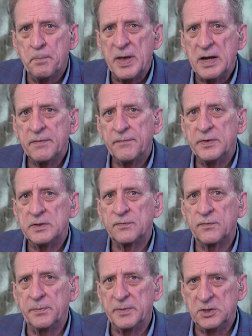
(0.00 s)
benefits
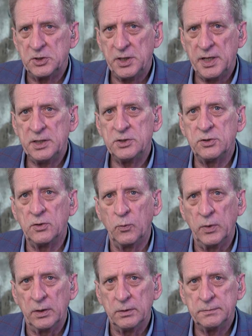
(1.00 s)
from the change in a
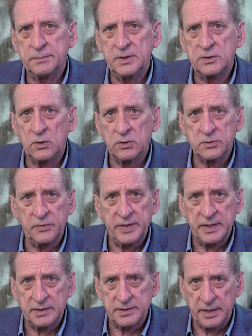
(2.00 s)
will is also
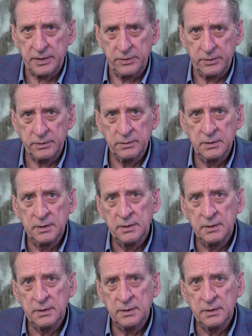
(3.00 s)
the executor,